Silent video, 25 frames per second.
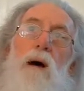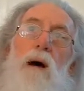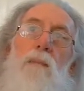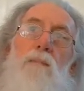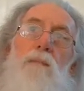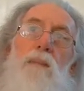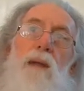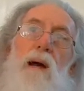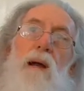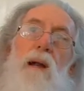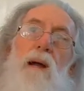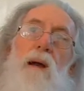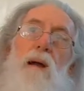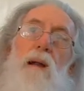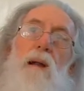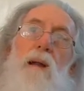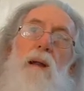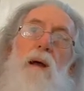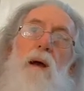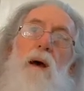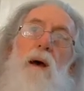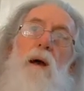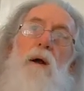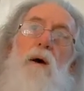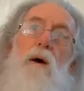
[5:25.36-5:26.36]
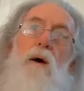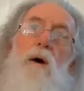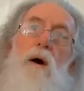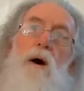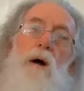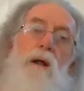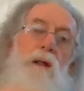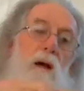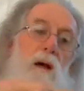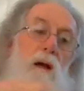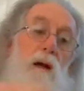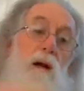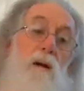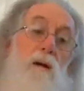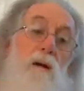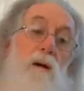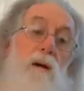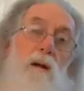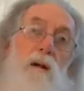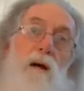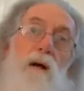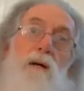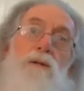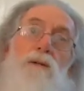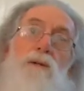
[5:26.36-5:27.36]
up that end, and higher that end,
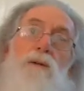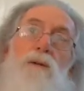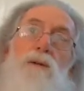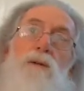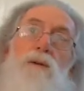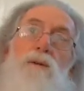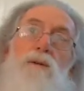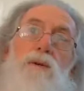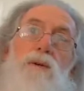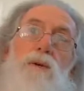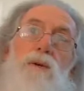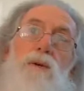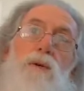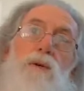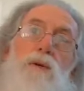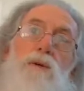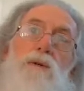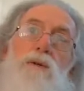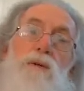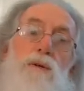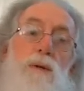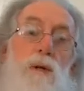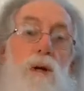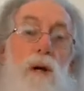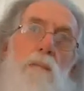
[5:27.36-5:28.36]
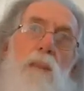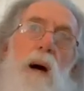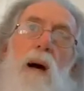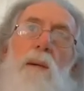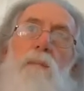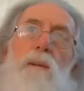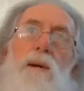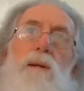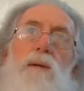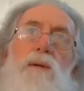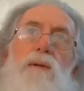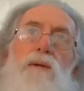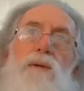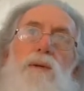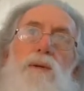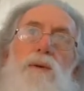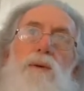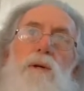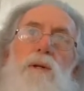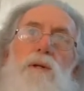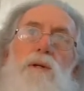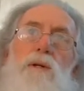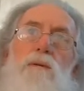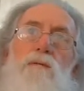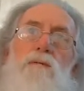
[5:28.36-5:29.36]
closer to the screws, maybe
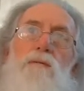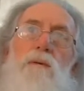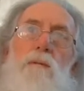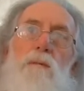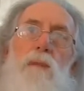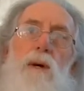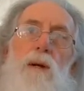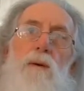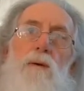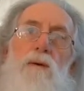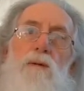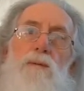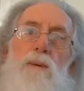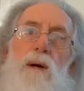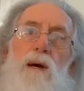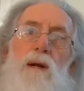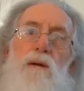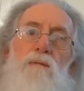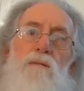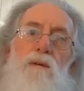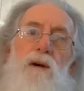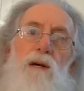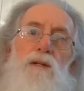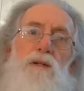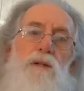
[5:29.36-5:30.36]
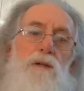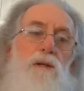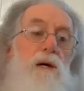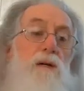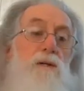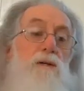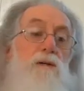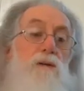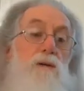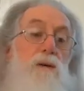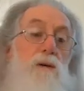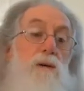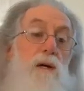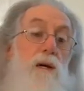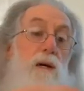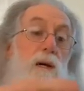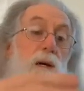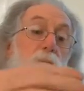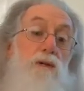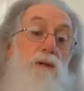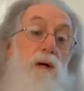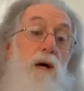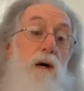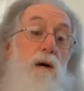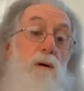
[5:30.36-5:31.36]
distortion from when it was manufactured, that sort of thing.
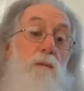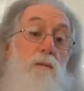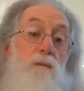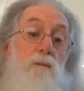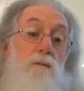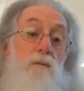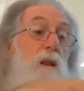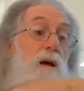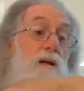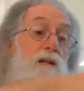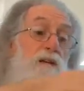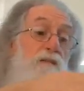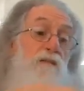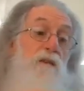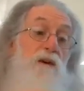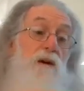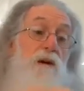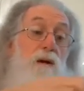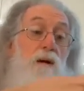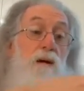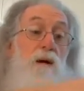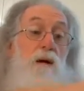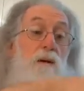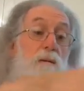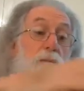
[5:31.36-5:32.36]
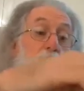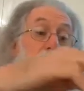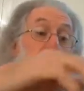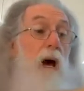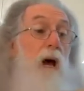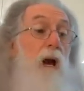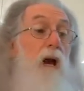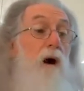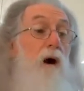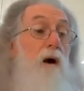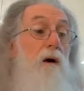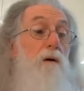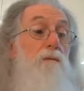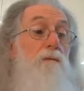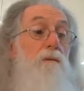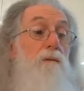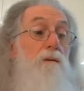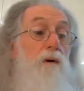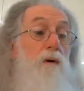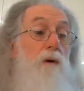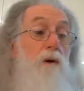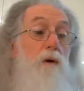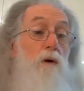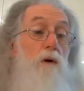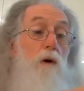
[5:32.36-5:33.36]
So that's fitted in, and I
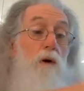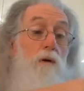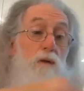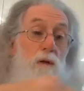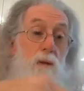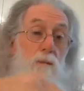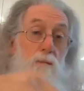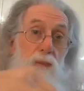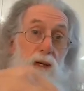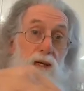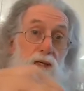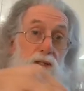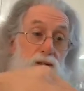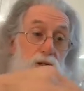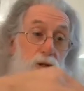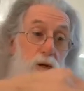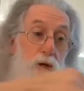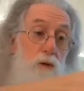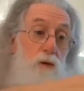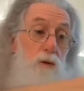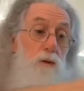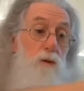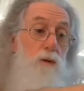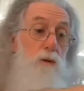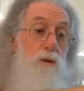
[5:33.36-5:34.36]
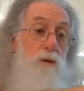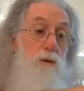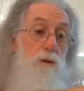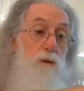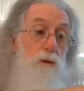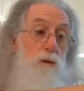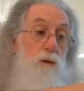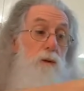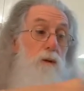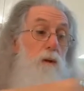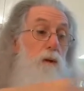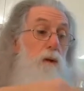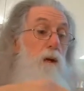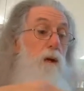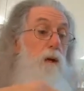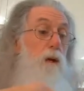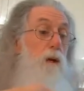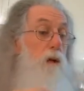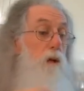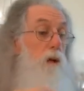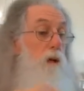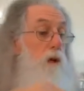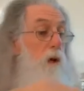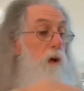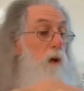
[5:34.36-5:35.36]
got the best I could.
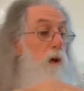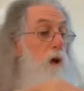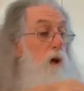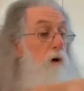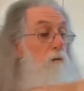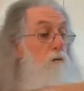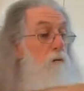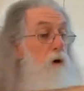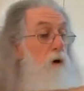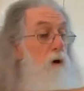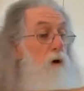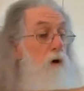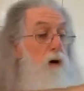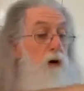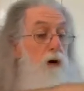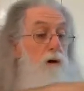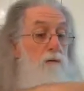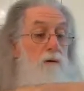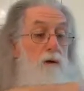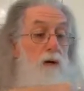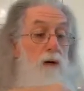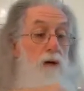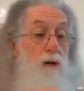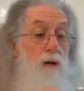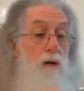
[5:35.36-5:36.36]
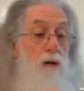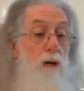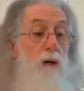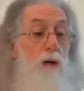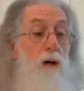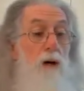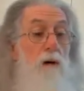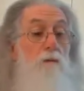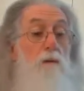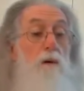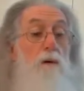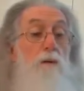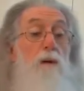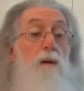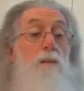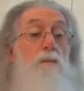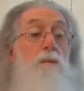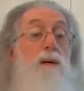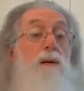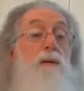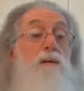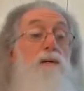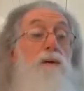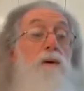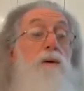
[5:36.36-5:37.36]
I've gone over here, I've got the
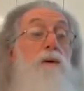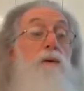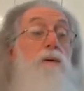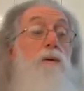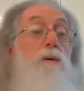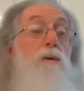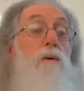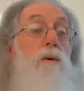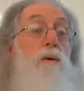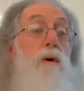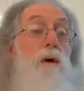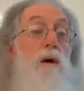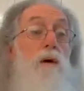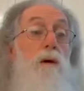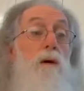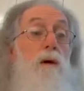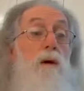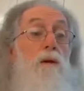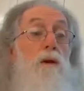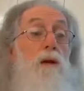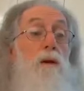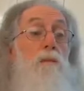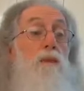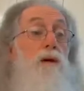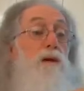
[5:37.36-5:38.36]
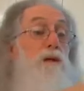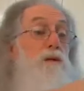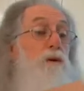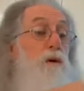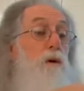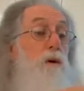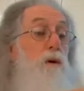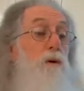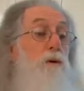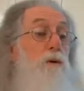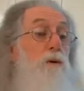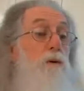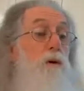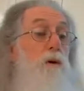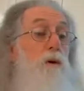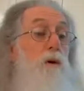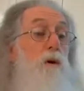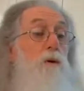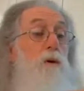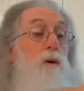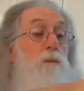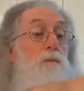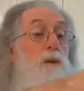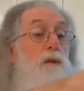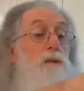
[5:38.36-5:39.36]
best I could, I've got the best I could, I've
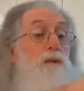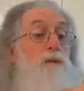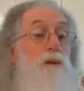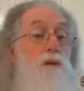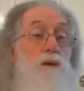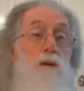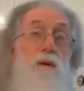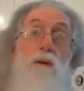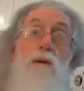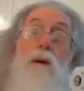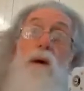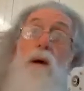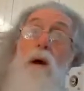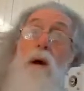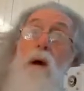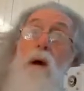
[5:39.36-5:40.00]
got the best I could.